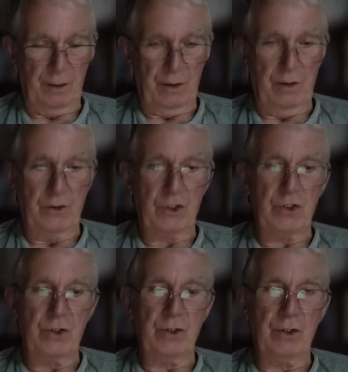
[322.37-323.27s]
Just
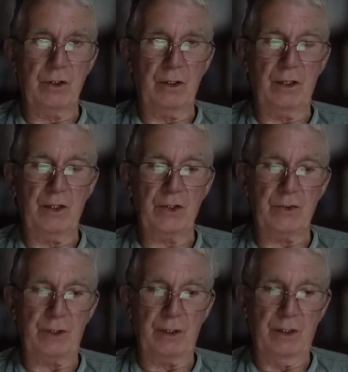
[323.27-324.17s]
look at history.
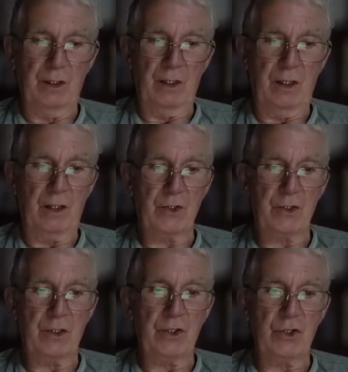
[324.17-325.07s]
Ask
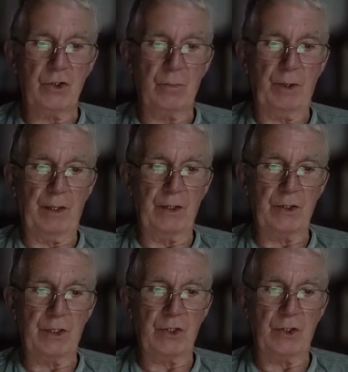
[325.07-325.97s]
any sugar
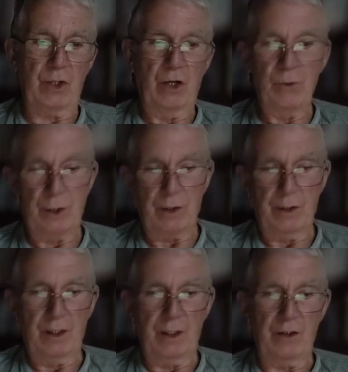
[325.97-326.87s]
plantation owner
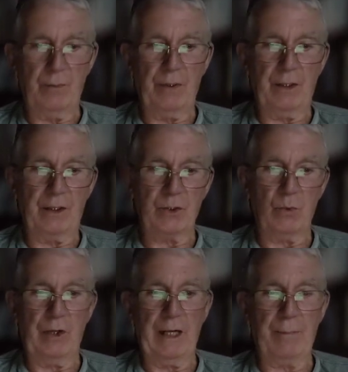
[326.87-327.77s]
in the past what
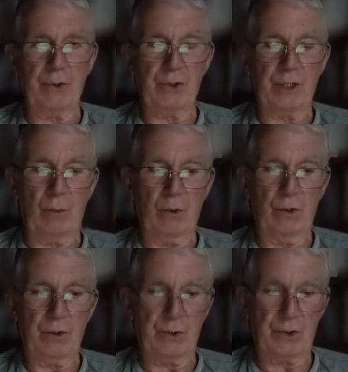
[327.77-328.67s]
happened to their
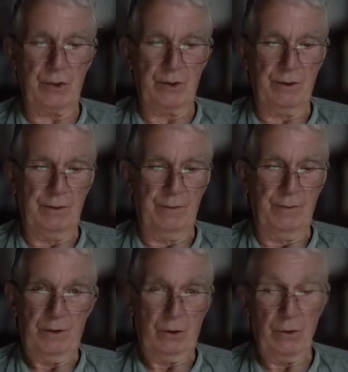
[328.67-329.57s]
workers.
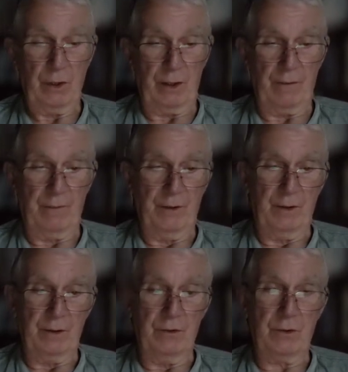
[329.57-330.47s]
Google it.
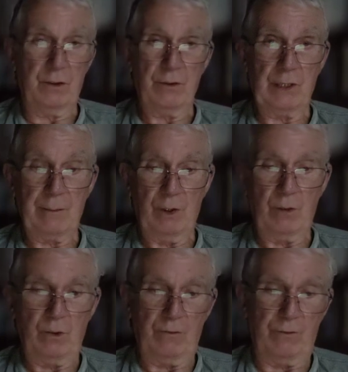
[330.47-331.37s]
Don't take my
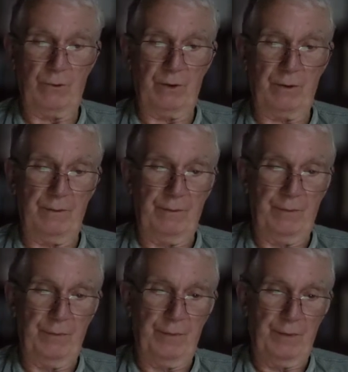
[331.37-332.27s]
word for it.
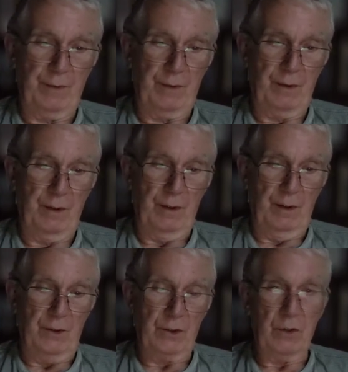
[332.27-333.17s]

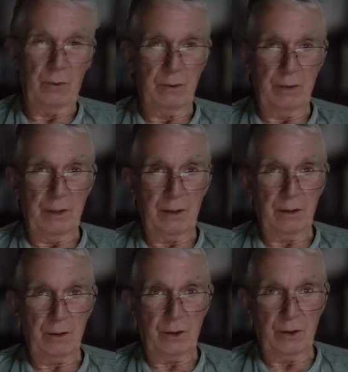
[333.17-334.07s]
So, in
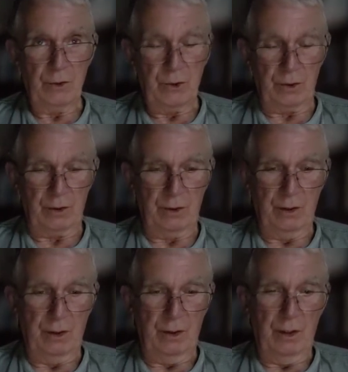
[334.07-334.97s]
conclusion,
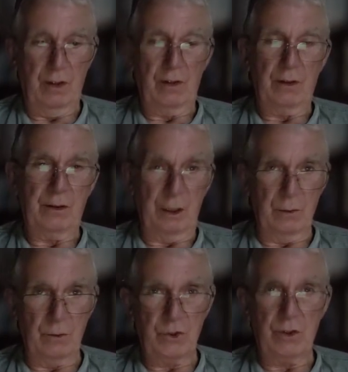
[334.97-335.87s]
don't
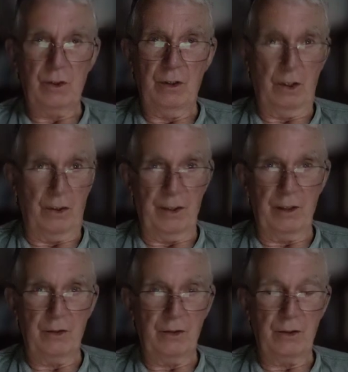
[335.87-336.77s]
lie
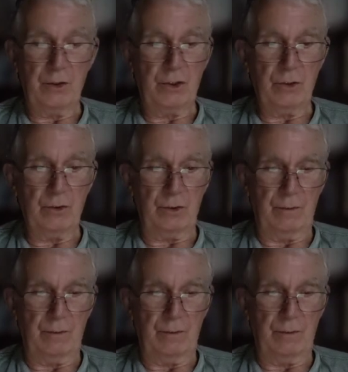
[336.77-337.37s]
to your children.